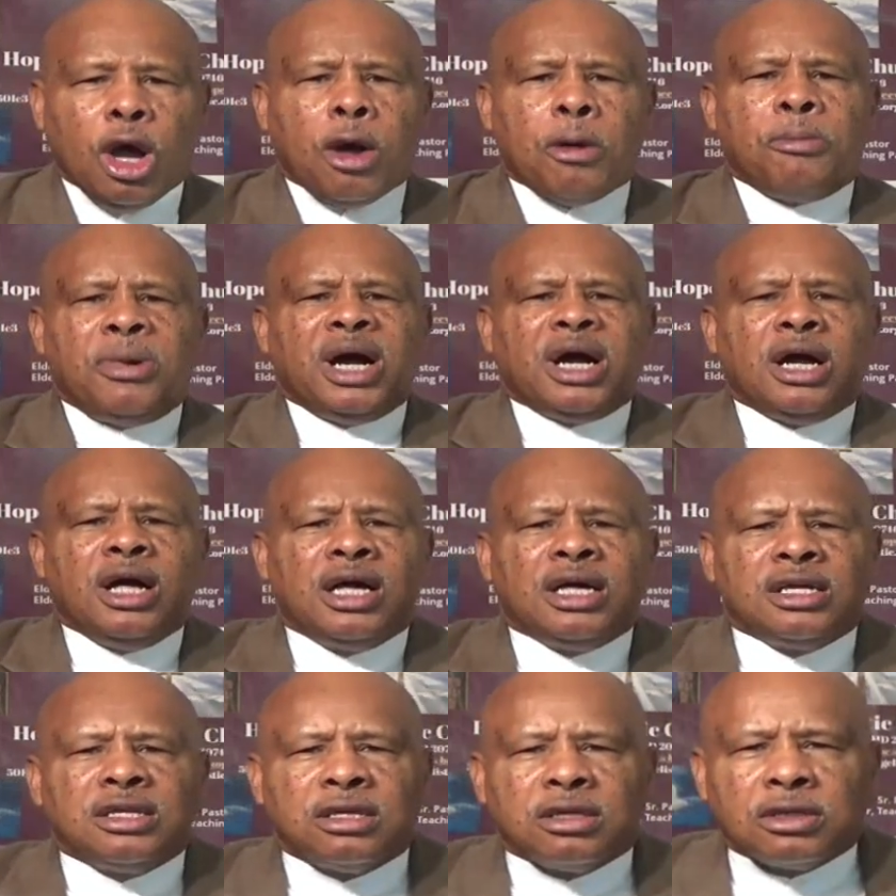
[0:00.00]
But
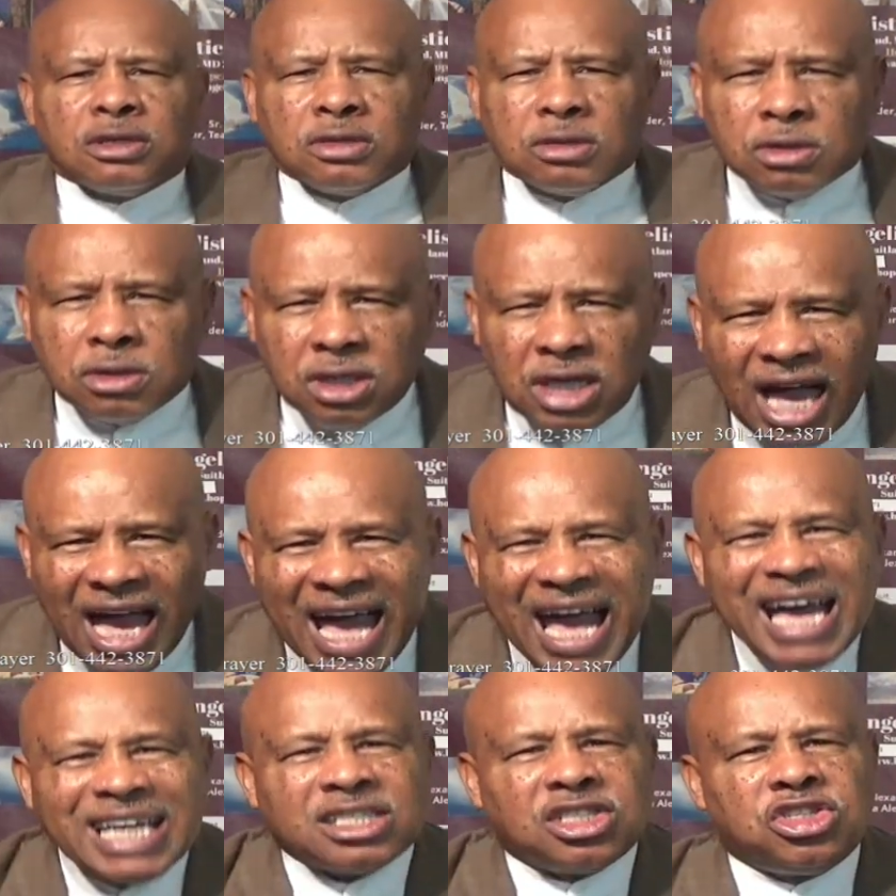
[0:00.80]

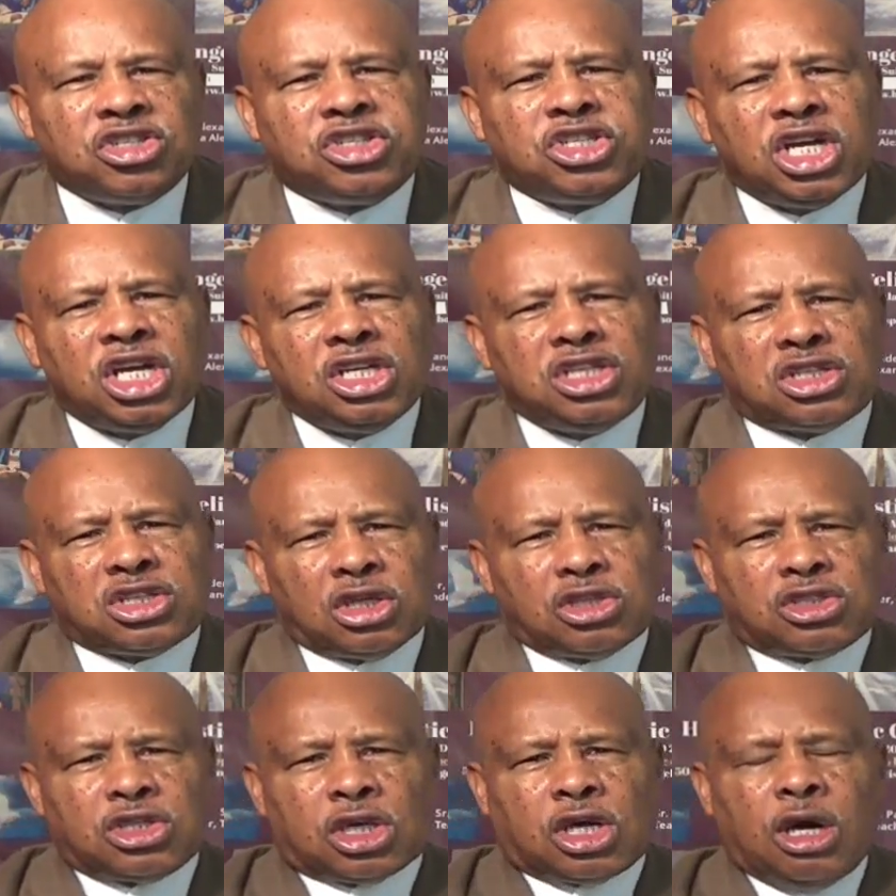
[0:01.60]
ask
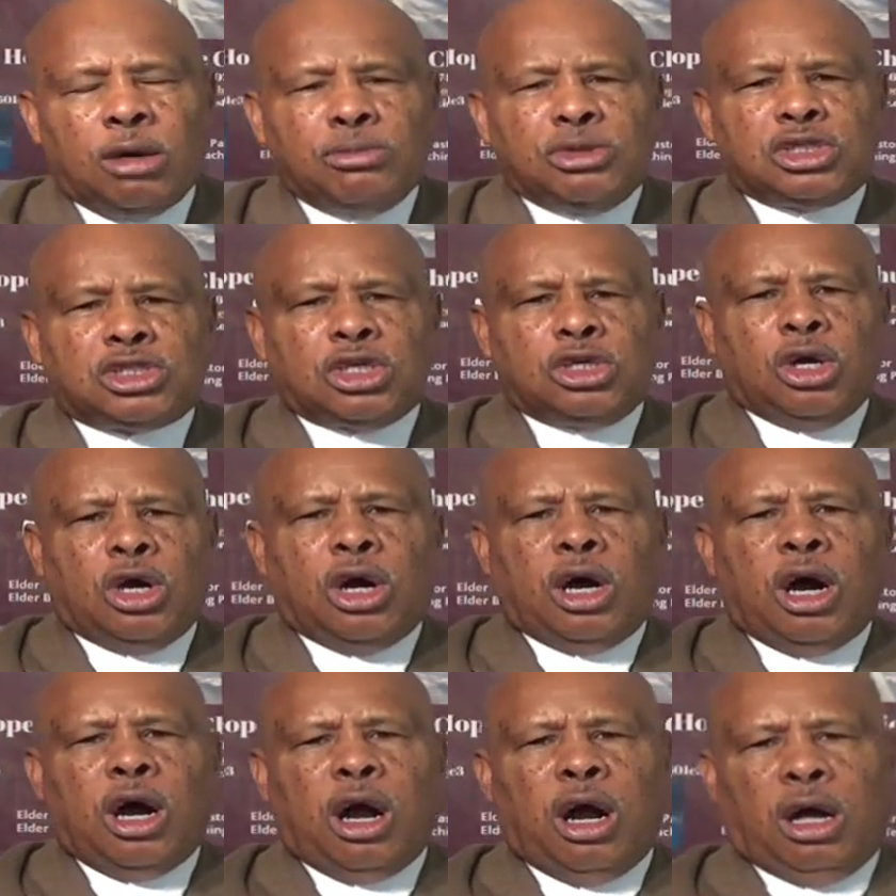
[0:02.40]
Jesus to come into your
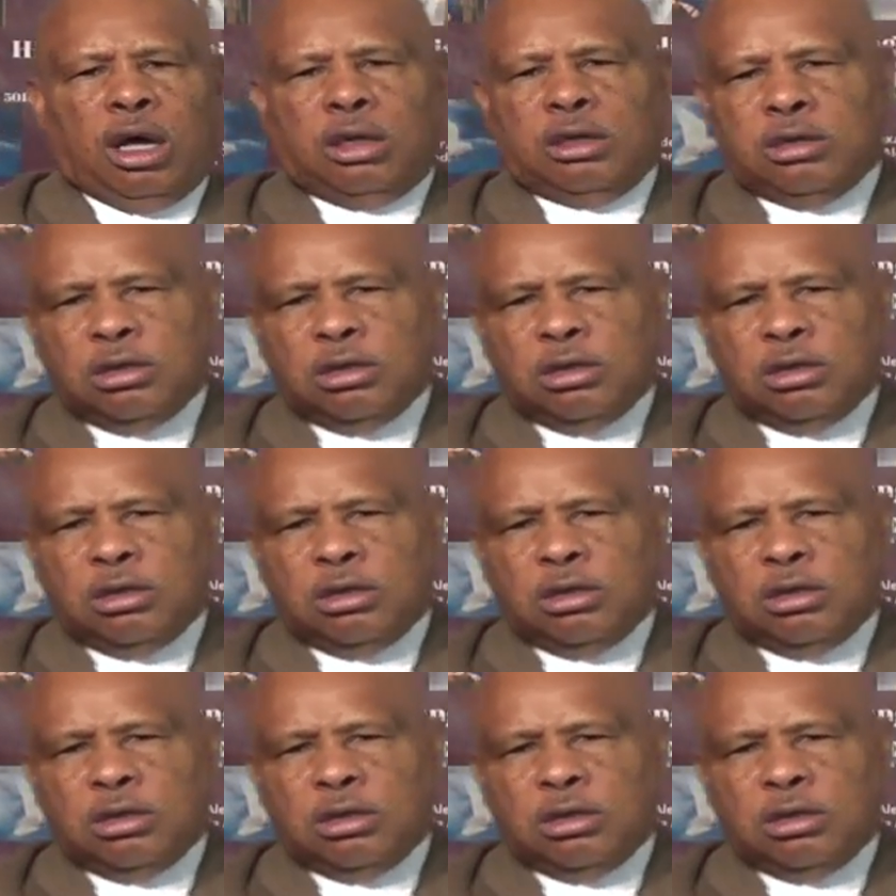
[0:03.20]
heart